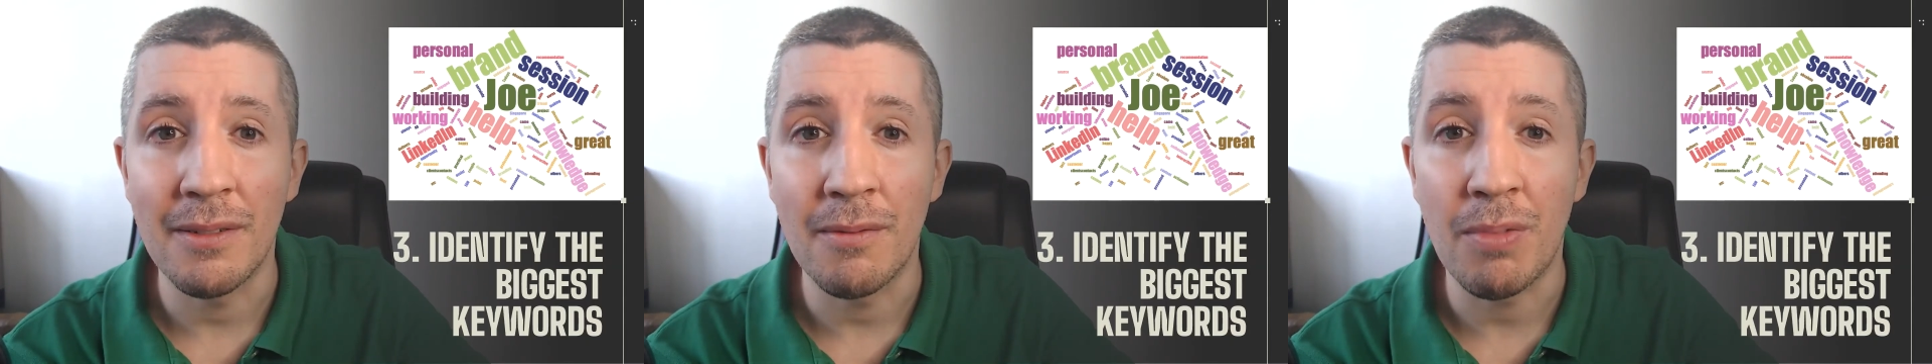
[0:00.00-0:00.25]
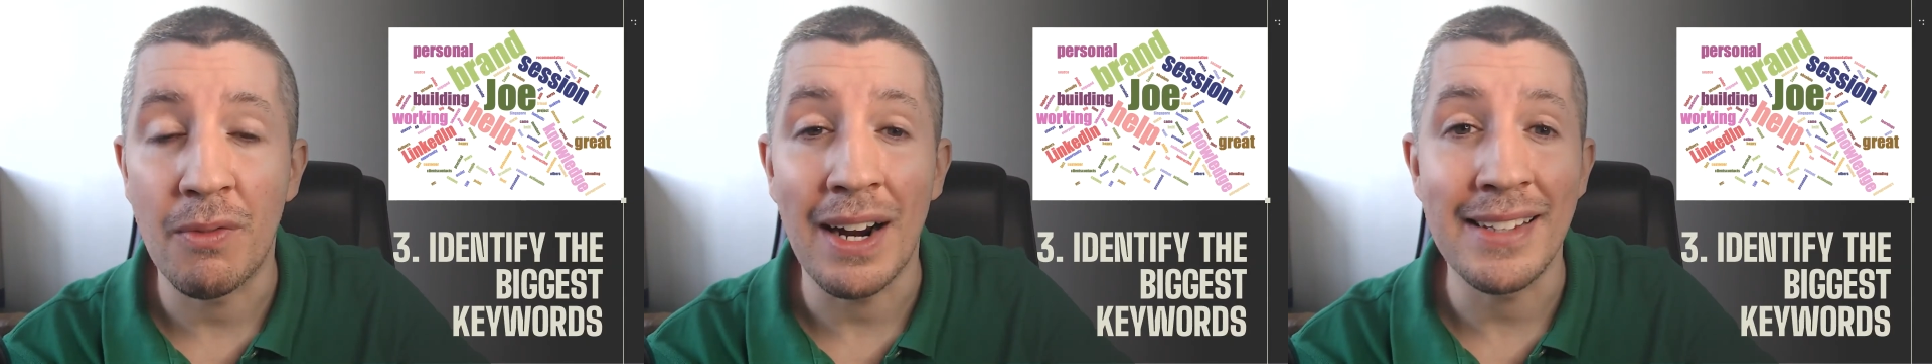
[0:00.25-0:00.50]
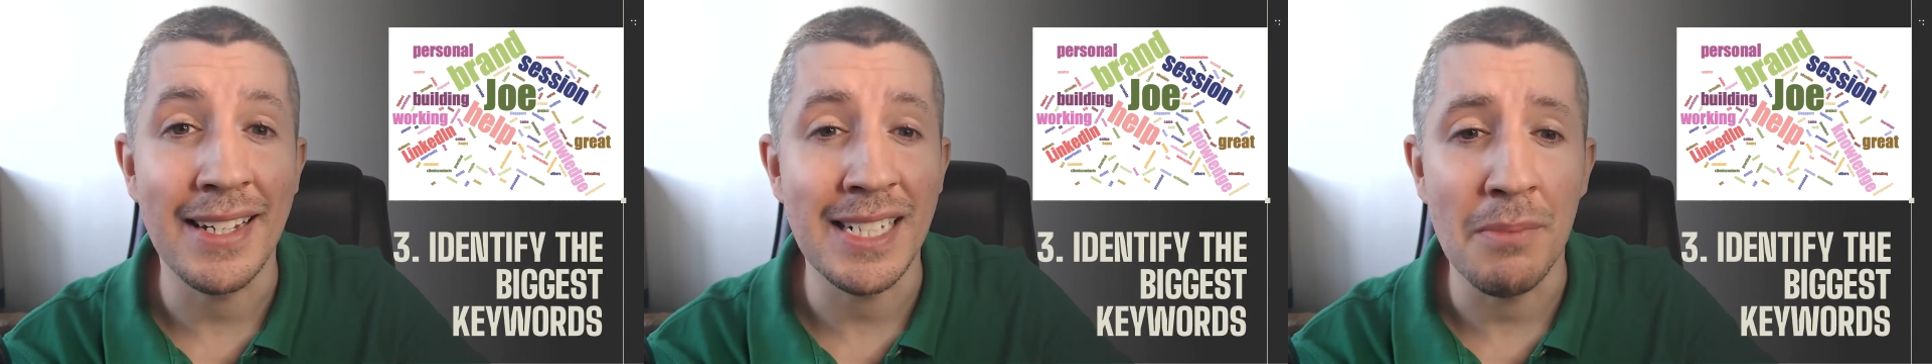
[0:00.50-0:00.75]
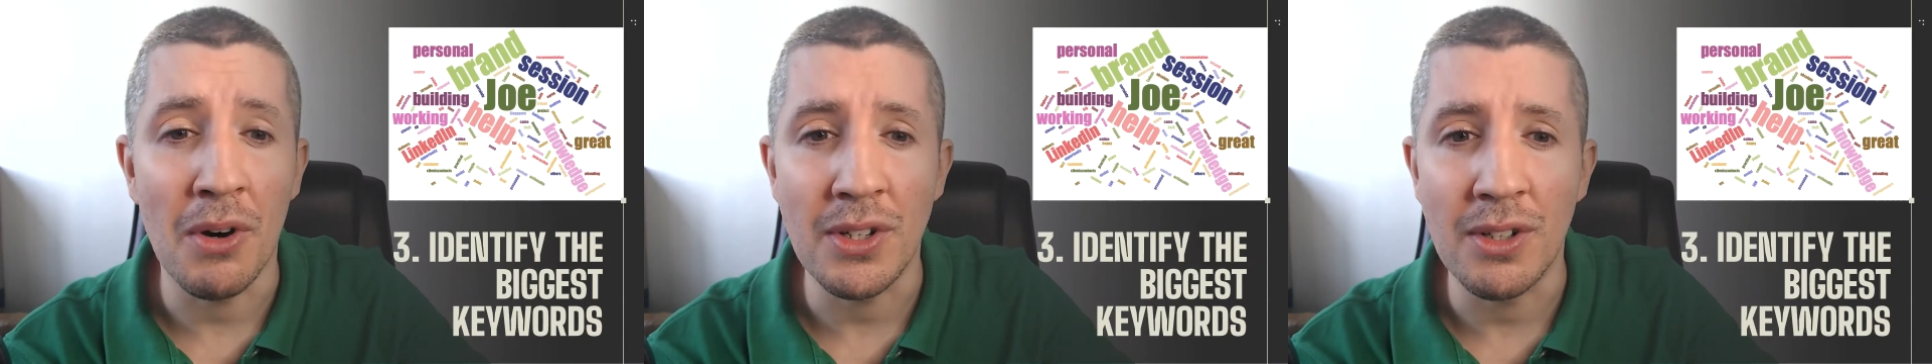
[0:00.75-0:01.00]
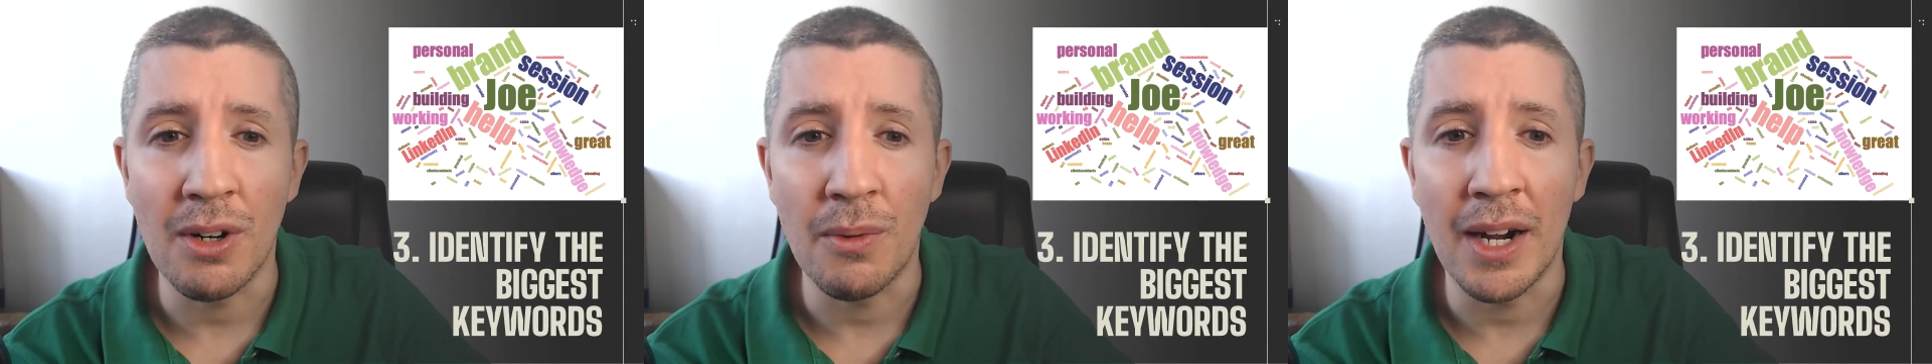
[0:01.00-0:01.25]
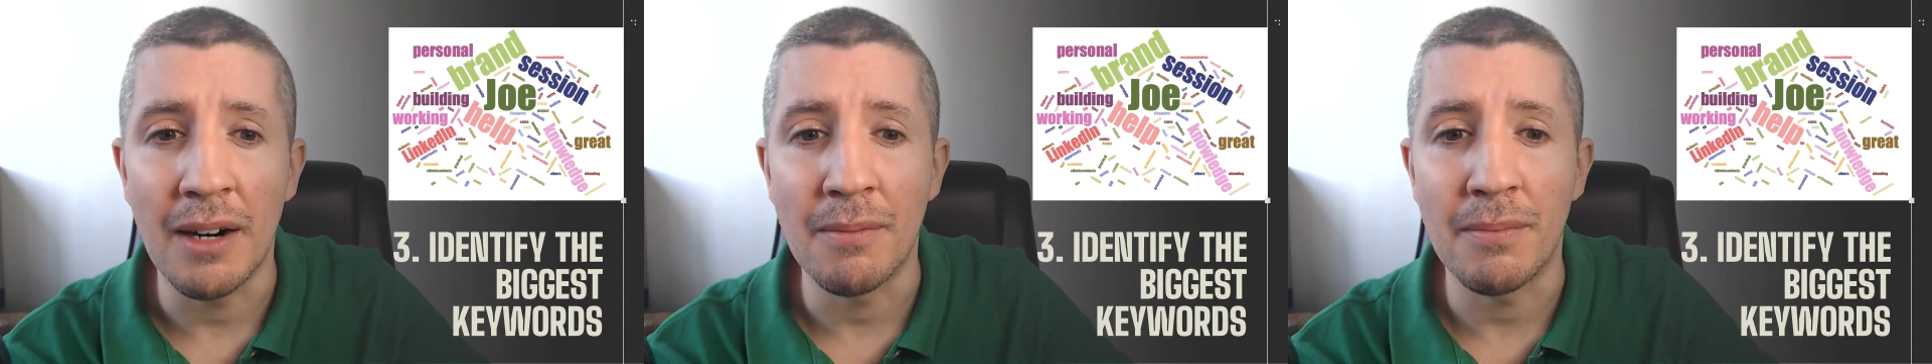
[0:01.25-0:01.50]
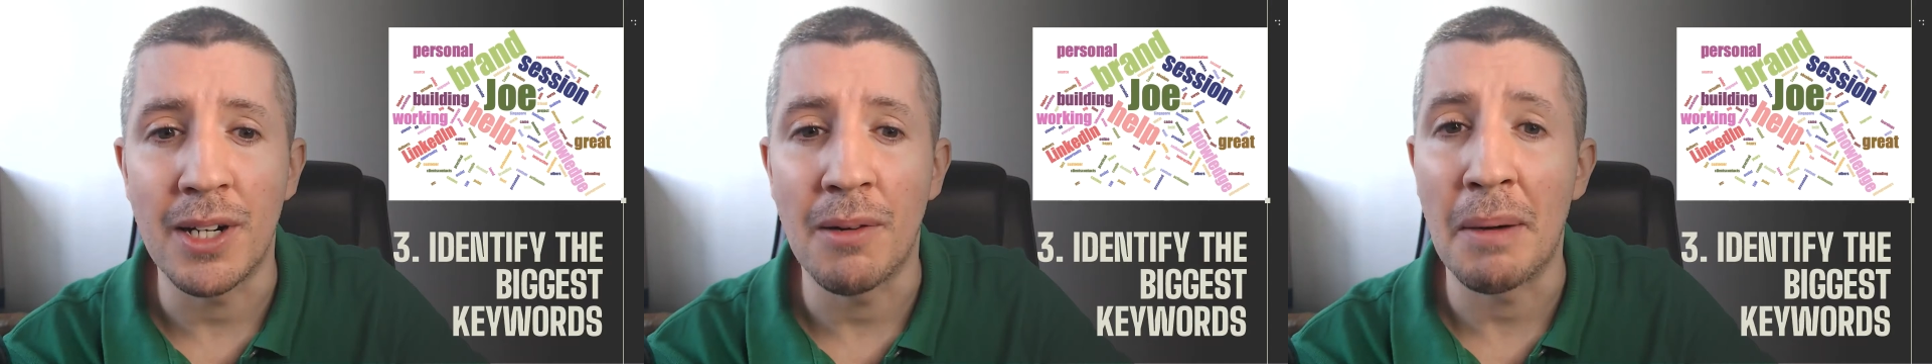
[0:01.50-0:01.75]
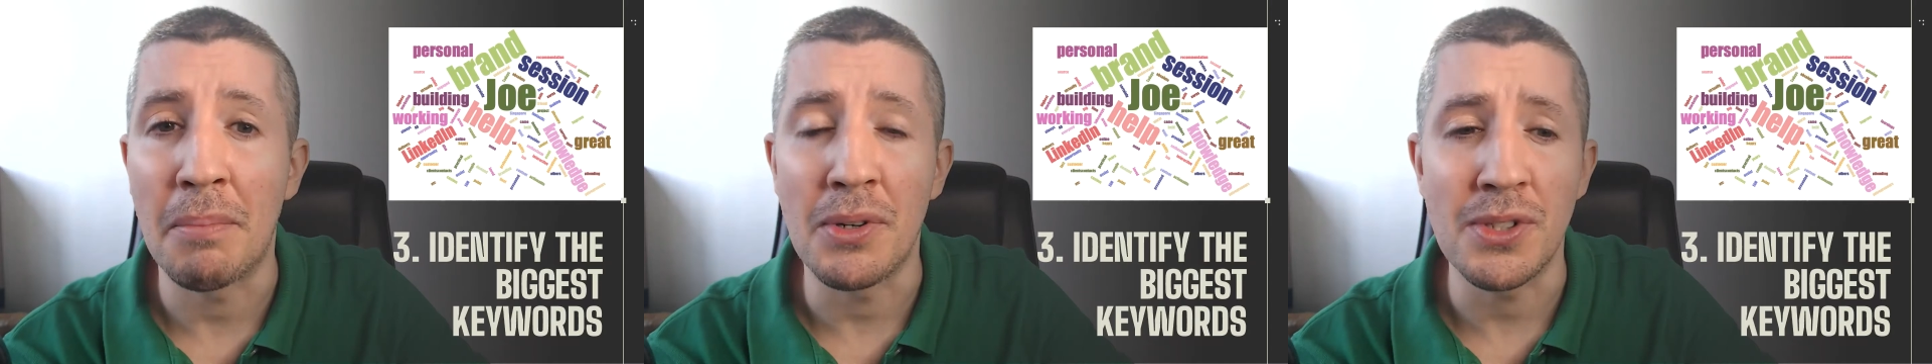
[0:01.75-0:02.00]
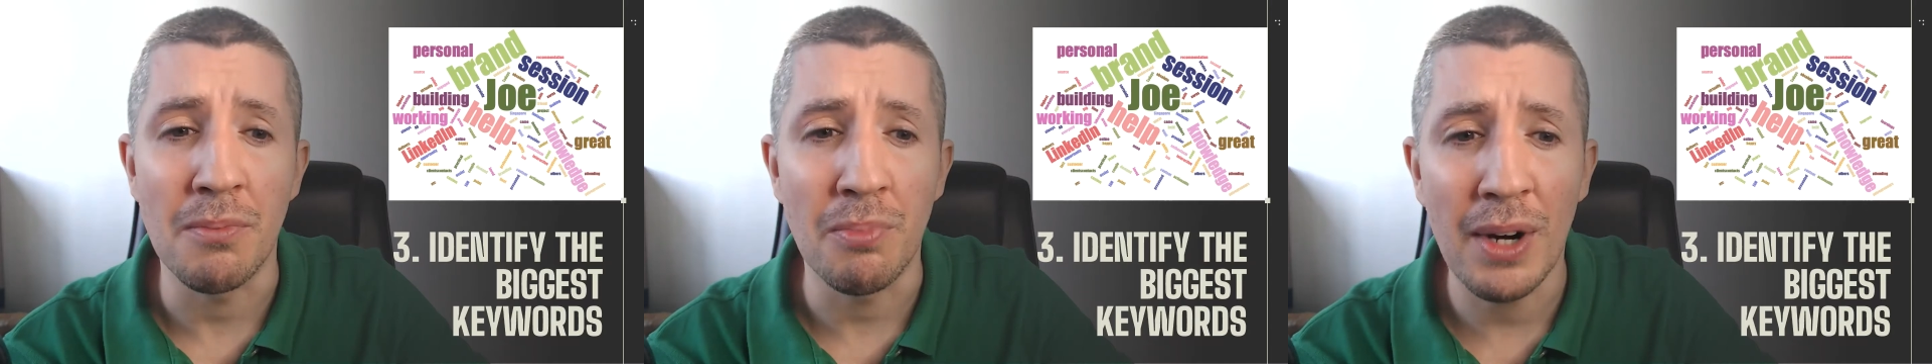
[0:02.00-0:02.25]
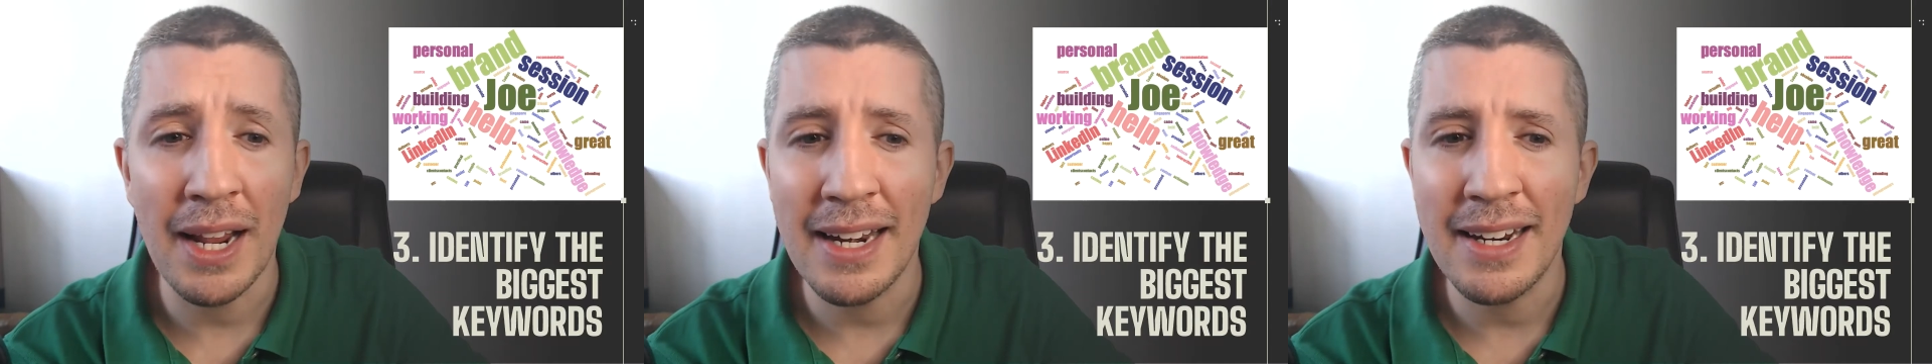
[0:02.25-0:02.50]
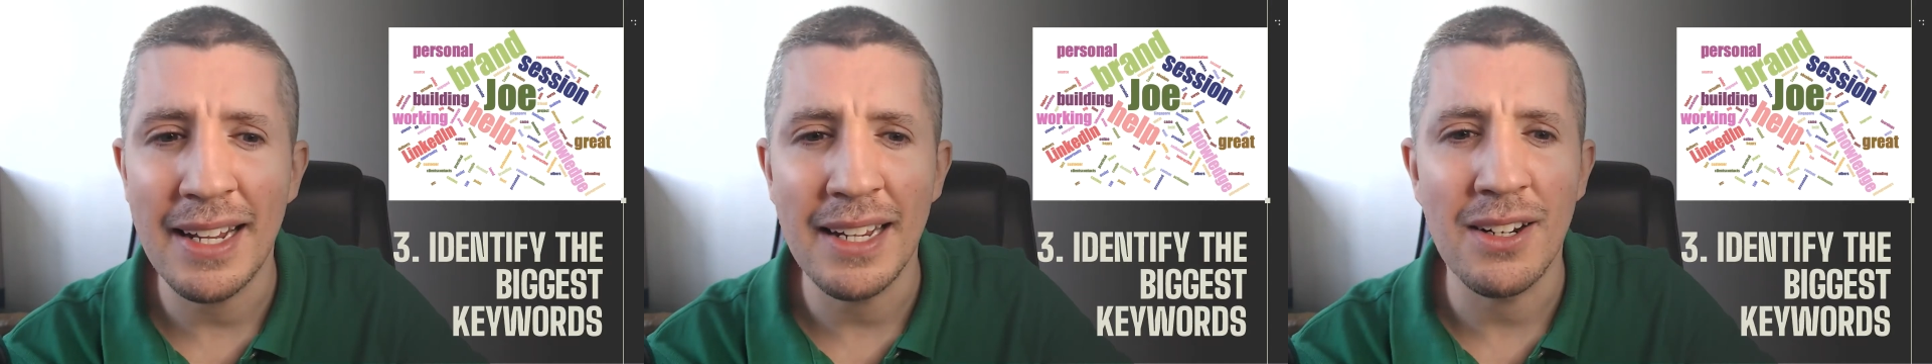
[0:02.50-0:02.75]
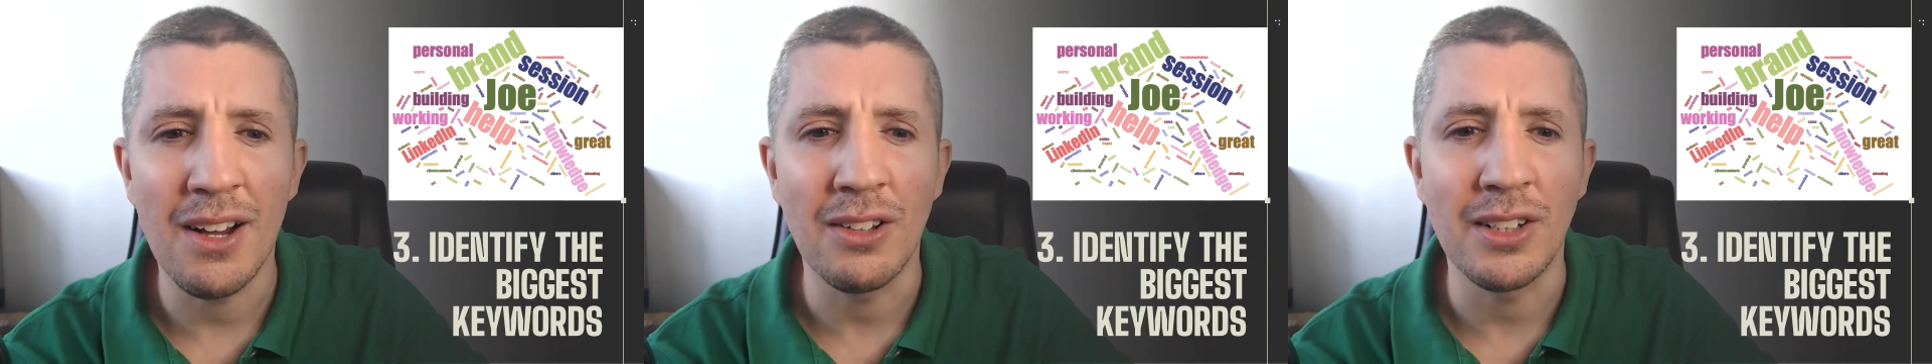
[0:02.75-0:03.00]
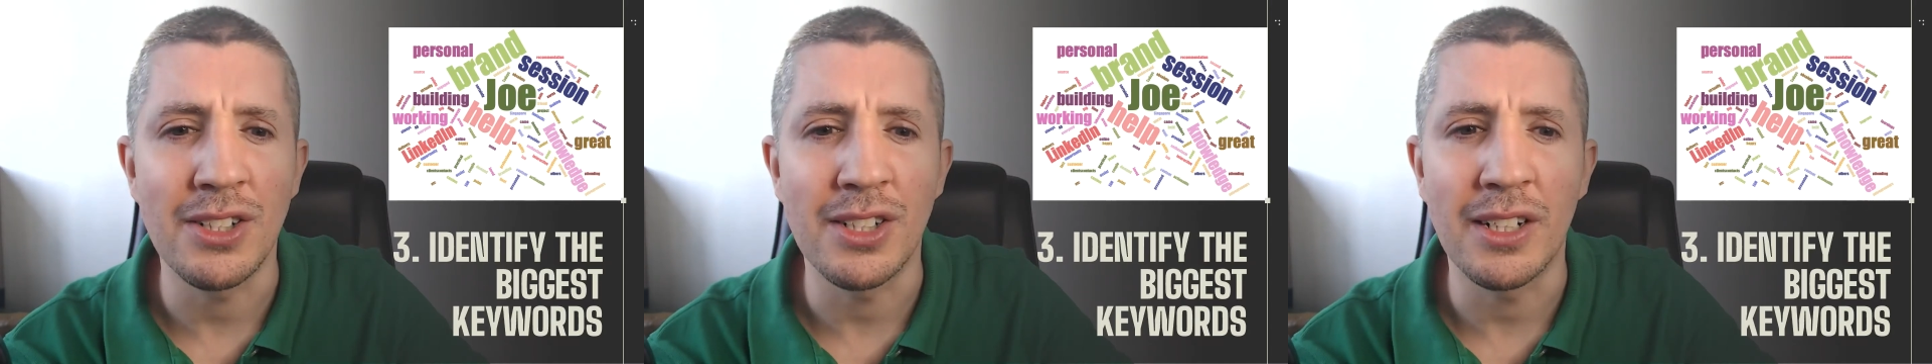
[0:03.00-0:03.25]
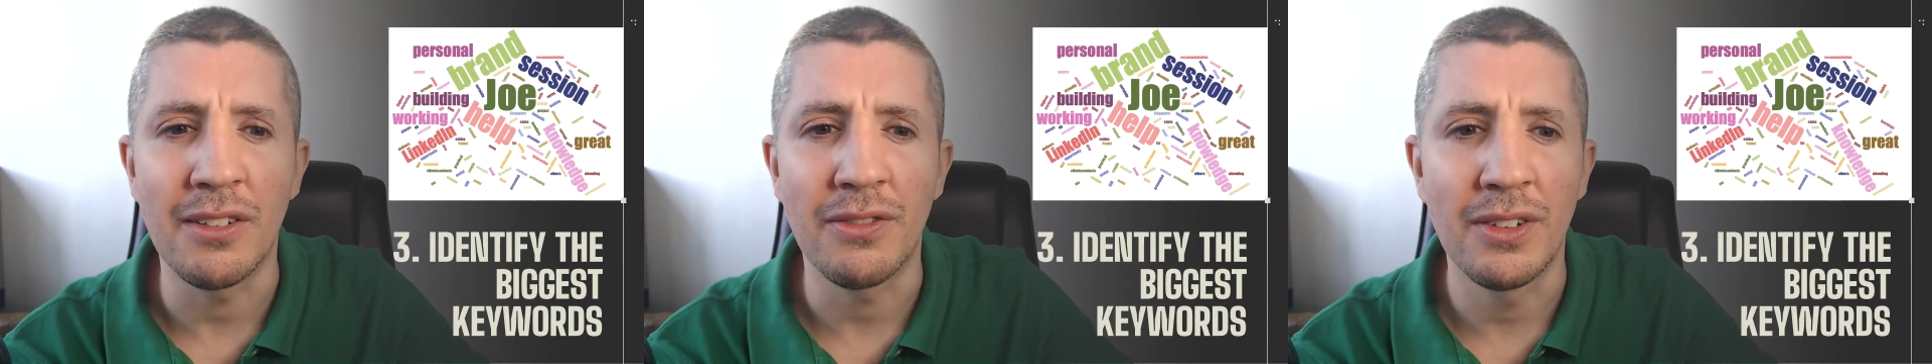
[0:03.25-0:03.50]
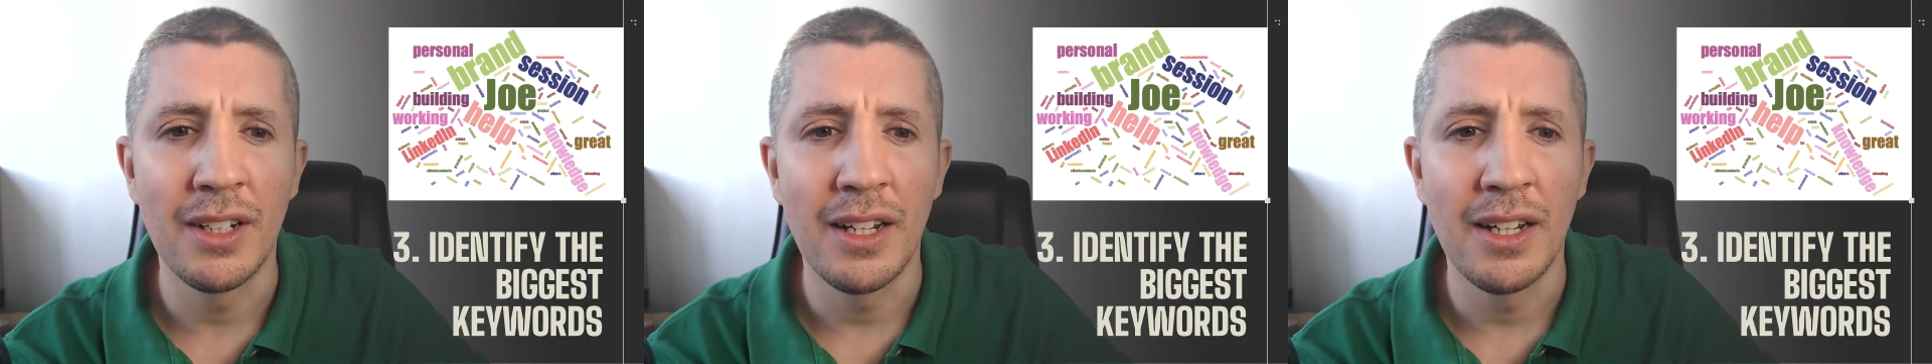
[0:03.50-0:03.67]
provide testimonial around my personal branding, knowledge of